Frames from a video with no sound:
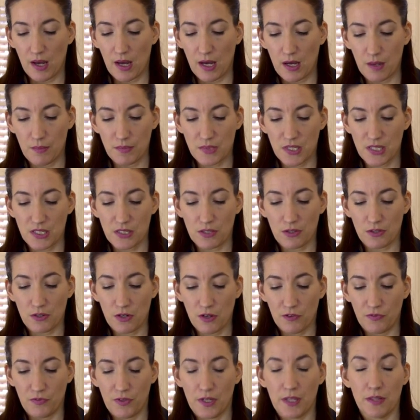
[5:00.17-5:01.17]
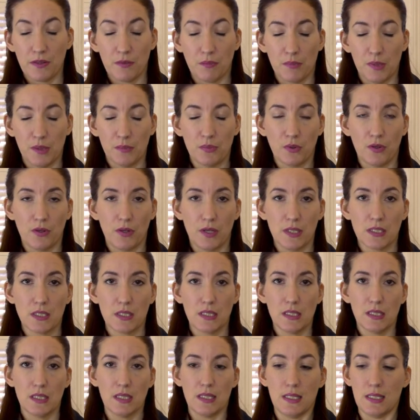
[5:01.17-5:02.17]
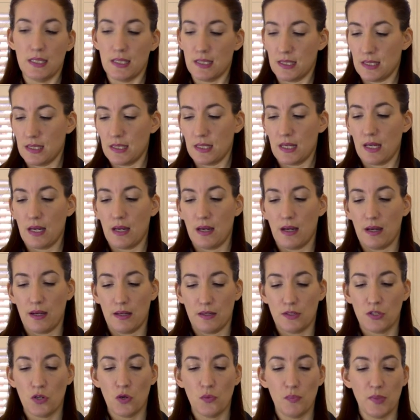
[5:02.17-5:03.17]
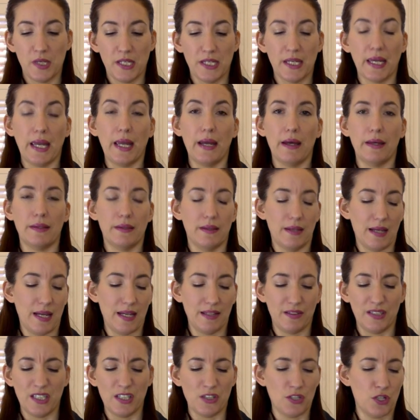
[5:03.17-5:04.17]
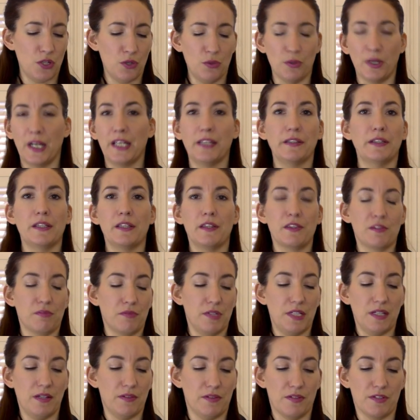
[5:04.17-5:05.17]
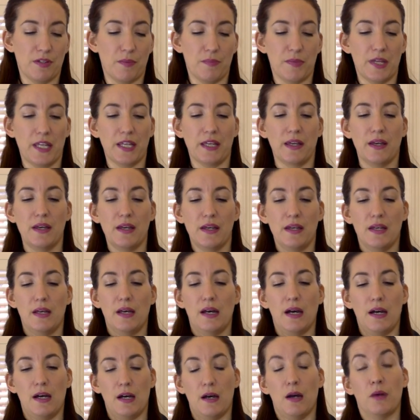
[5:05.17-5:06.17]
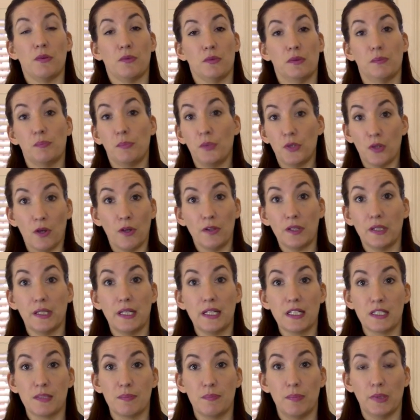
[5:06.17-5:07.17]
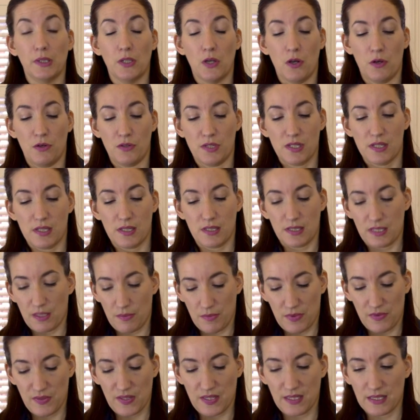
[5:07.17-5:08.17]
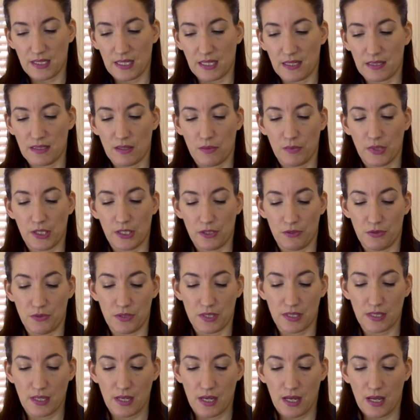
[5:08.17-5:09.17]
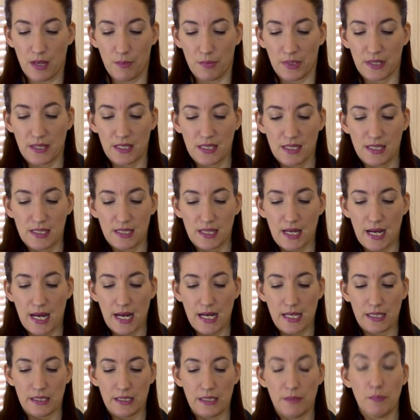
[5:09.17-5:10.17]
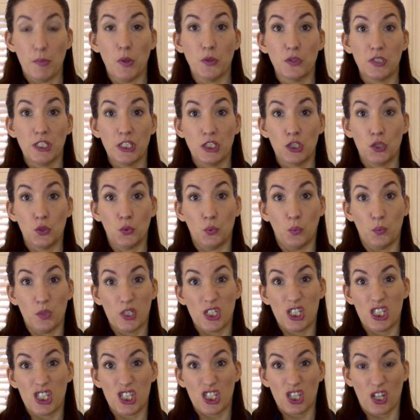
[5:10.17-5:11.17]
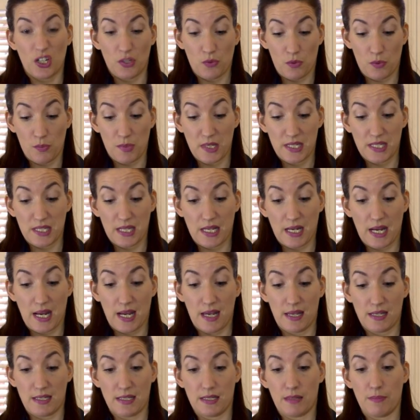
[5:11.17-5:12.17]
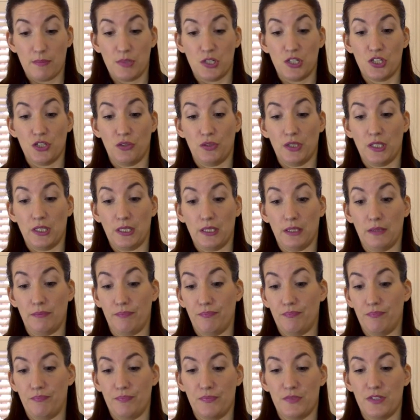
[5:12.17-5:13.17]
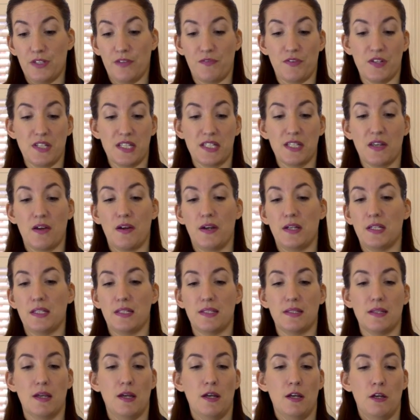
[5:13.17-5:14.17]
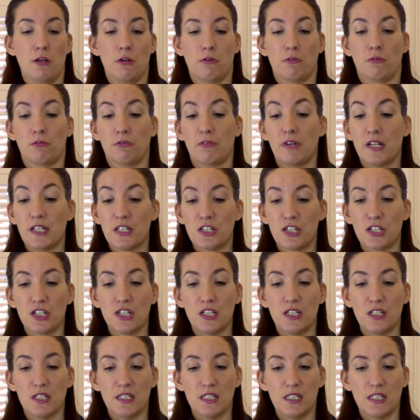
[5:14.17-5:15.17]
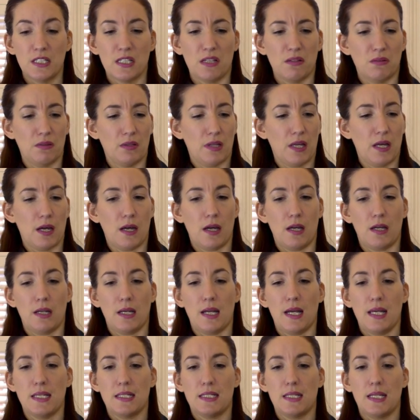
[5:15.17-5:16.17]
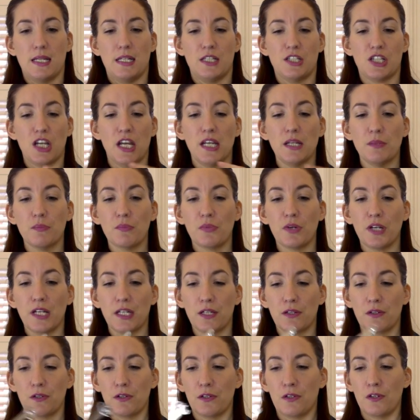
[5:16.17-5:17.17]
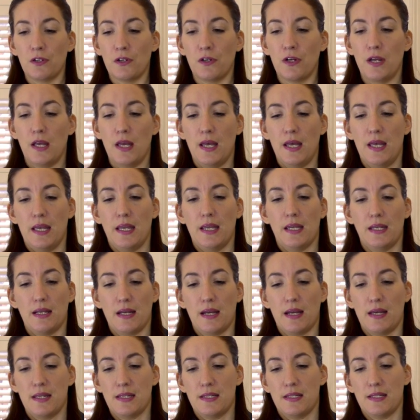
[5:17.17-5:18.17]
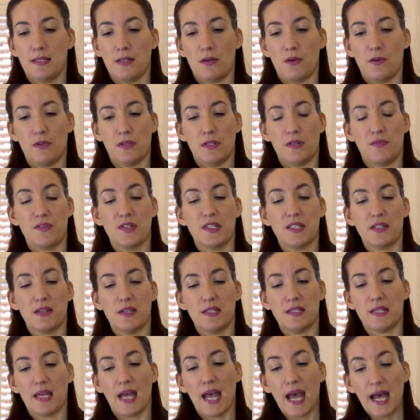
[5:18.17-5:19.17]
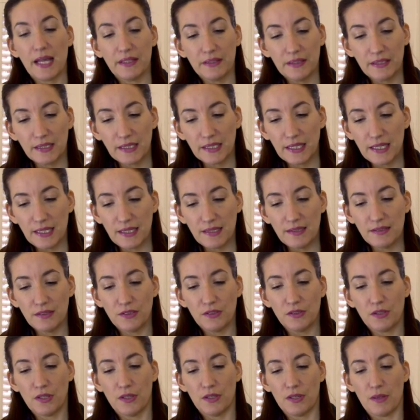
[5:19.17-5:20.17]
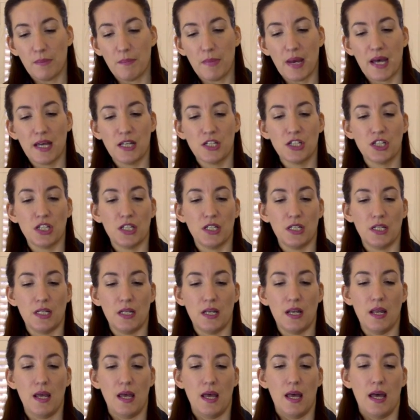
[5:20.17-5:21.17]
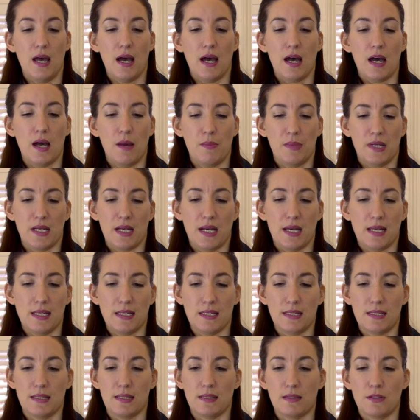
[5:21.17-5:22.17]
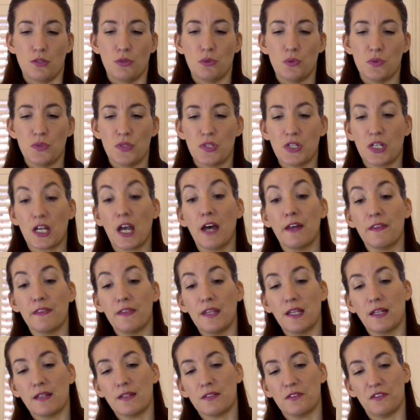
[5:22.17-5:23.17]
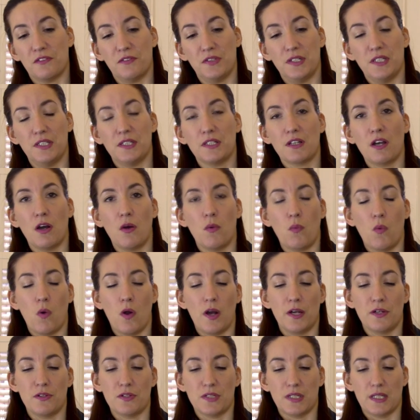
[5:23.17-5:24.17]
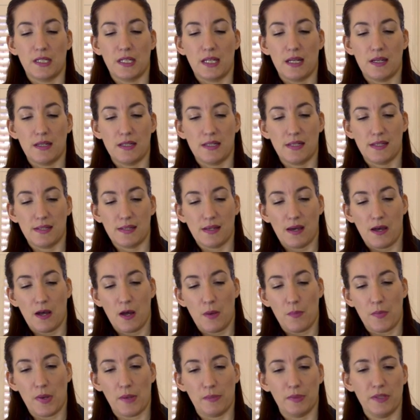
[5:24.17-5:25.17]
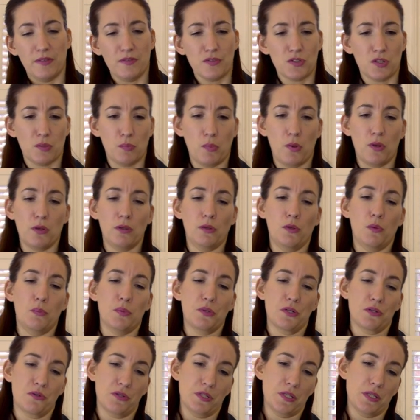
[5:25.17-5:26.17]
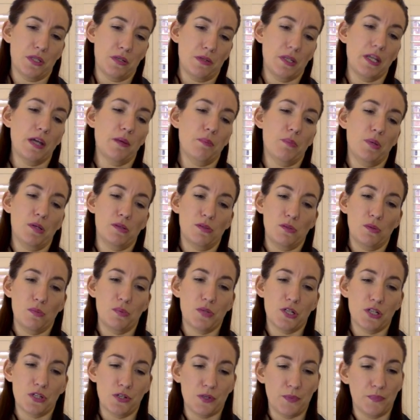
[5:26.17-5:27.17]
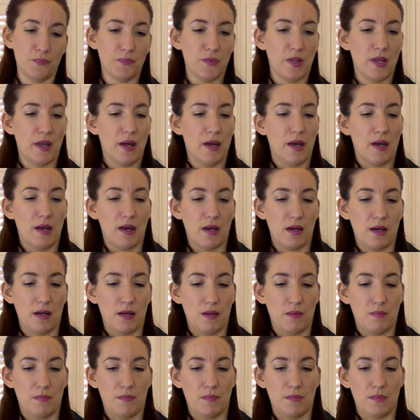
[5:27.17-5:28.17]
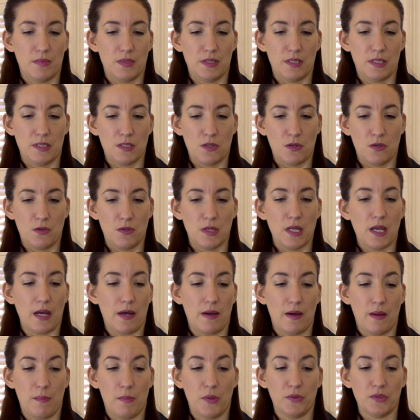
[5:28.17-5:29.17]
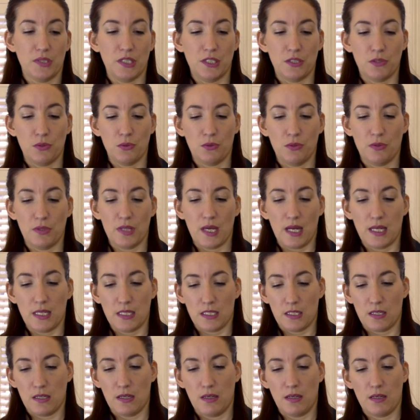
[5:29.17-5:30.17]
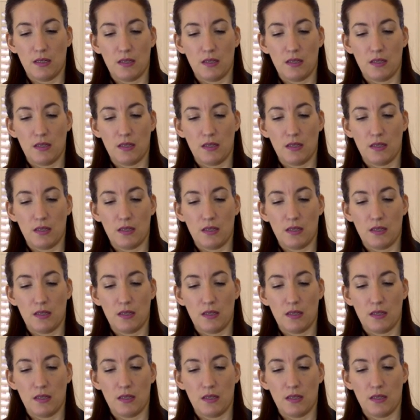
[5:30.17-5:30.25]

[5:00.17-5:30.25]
Um, to start off with, we brought this uh, Topeak Alien two or Alien three or something. Uh, I'll put all the links below to some of these things that we used. But this Alien multi-tool, which is ginormous and has a bajillion different size wrenches. Uh, it has a chain breaker. It has all the different size Allen keys you could imagine. Um, and it has tools to cut things, so if you need to cut wires, I guess. Um, I believe there's a bottle opener in there. Yeah, bottle opener. Um, so yeah, a multi-tool that